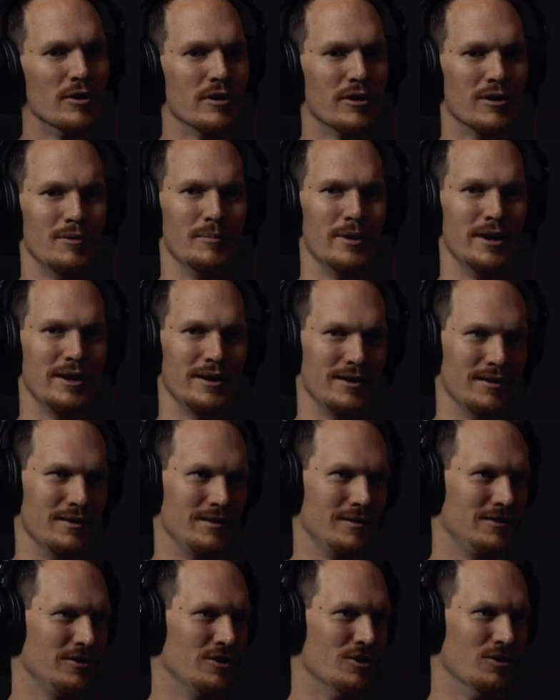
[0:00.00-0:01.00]
we're going to make it.
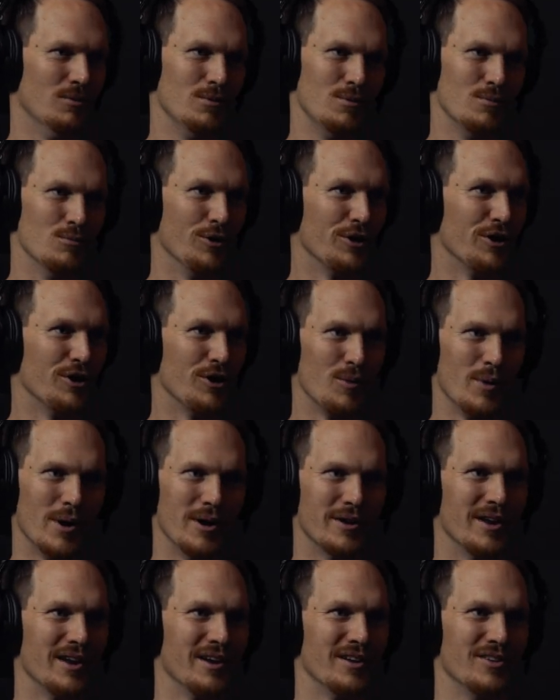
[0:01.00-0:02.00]
We're going to go
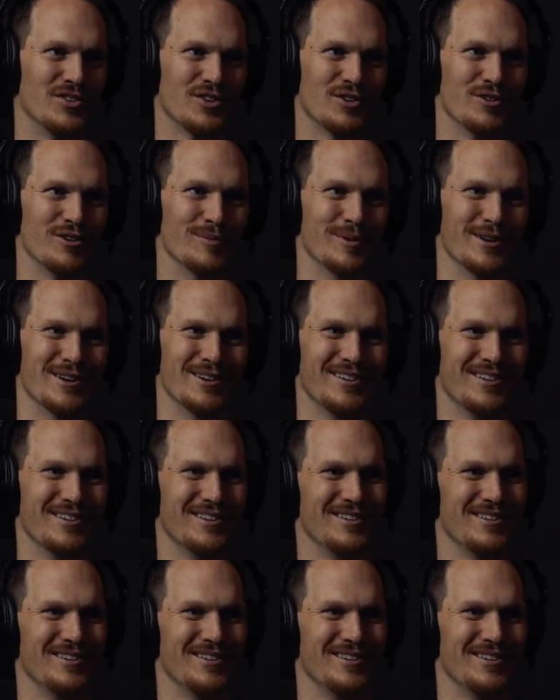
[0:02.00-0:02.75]
out kicking and screaming.